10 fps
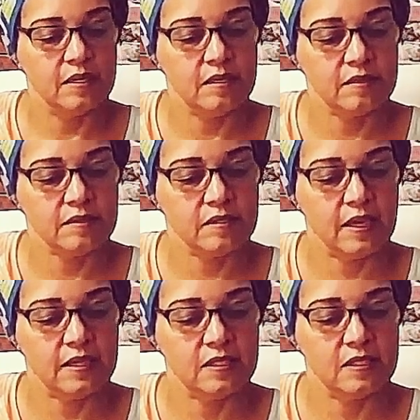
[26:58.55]
So
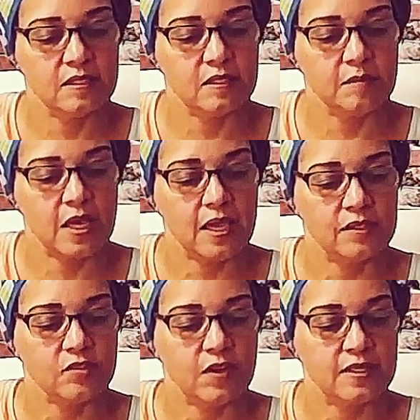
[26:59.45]
I needed some
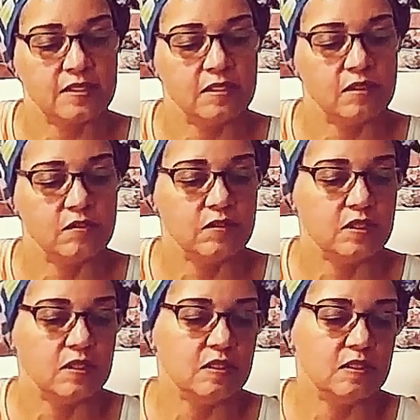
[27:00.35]
contrasting
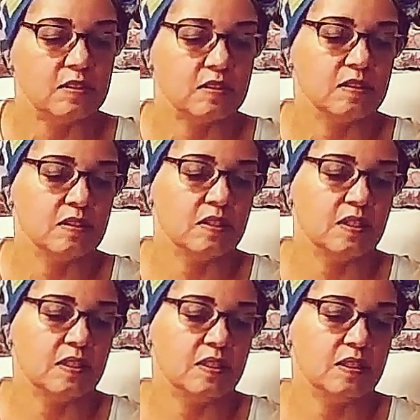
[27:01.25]
greens, and
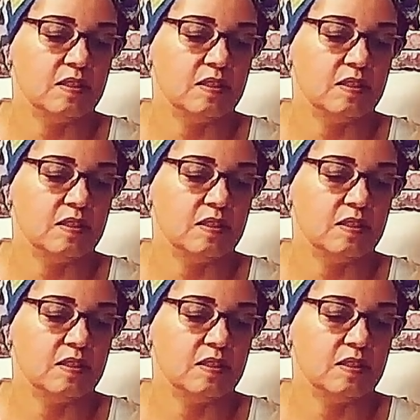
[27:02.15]
I needed.